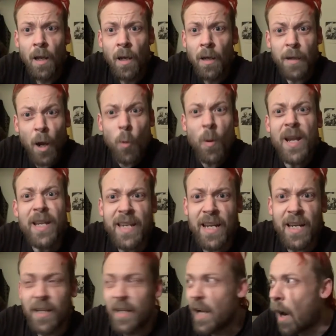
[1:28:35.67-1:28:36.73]
No, we
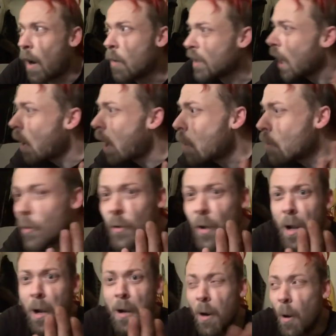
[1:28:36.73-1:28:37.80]
didn't, Carl. Carl, hold on.
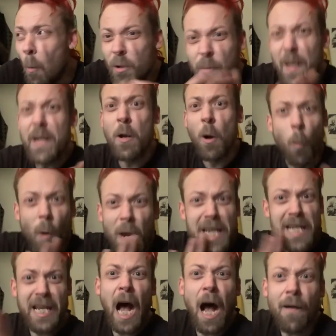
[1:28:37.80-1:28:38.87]
What do you mean we
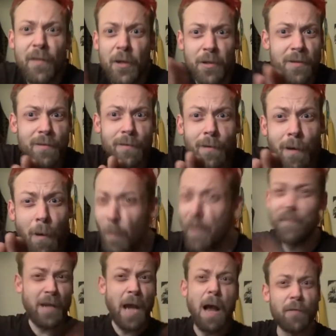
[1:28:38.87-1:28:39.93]
covered? We've
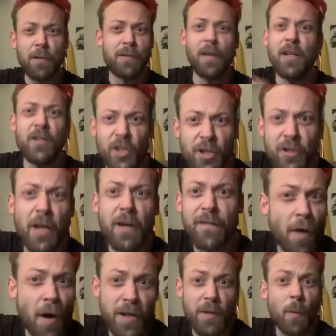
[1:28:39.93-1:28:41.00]
covered that she's going to
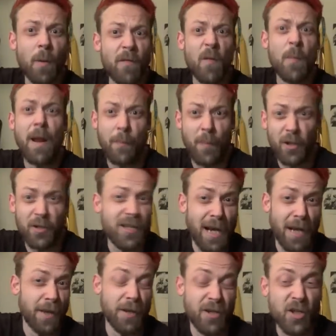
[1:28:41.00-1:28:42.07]
find someone with a better
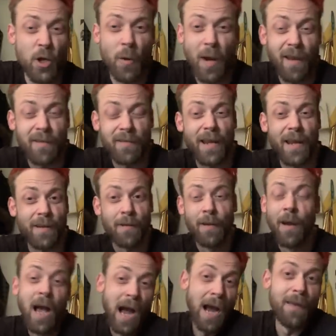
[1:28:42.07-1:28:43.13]
personality than you
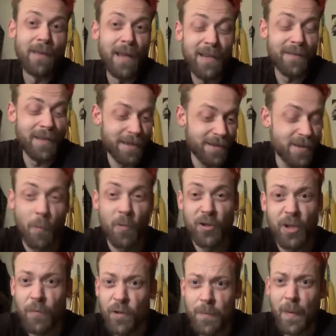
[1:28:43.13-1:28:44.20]
and someone
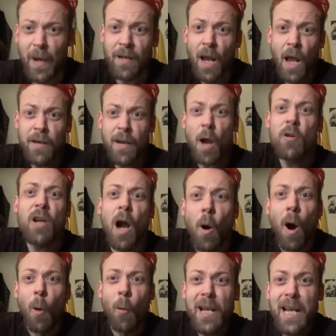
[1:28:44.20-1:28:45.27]
she respects. No,
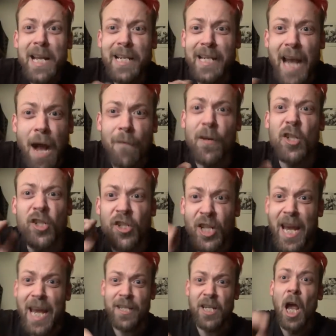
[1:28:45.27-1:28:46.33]
Carl, we didn't cover
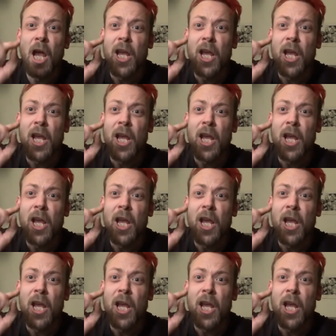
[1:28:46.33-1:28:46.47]
shit.